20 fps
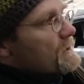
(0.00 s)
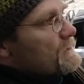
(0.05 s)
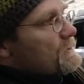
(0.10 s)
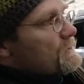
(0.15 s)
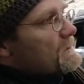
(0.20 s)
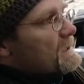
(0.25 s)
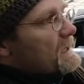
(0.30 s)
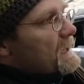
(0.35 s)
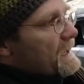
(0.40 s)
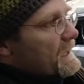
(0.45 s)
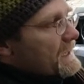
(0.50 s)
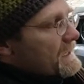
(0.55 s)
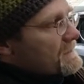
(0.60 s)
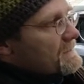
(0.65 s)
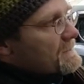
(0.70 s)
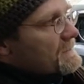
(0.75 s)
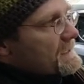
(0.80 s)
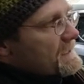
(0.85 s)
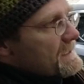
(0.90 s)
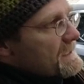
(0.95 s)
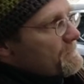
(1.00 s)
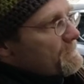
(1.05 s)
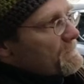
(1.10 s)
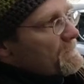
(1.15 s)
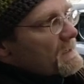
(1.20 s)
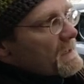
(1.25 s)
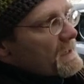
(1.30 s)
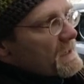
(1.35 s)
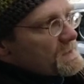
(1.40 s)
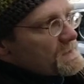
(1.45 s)
you can't keep
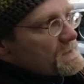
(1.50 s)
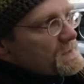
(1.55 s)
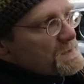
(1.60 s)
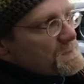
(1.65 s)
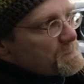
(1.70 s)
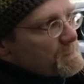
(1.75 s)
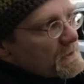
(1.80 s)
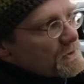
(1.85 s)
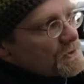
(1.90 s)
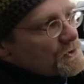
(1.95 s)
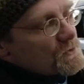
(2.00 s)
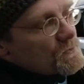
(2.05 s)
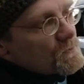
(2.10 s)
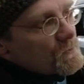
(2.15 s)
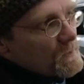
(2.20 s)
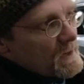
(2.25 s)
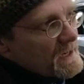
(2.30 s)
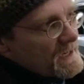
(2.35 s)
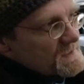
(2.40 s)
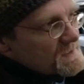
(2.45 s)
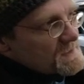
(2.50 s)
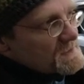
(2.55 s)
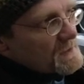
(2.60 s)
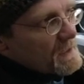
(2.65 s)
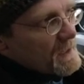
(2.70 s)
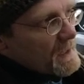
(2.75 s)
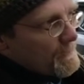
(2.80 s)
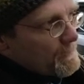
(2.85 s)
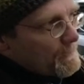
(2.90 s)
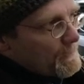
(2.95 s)
the air suspension raised
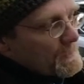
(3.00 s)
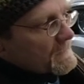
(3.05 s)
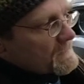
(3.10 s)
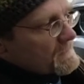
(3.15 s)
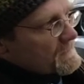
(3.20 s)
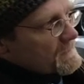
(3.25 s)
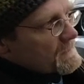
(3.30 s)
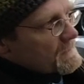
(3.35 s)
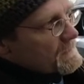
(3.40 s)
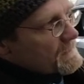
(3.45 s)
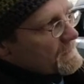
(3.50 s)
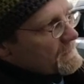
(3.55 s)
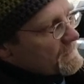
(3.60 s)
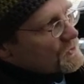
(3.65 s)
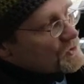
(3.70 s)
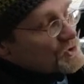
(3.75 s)
up in the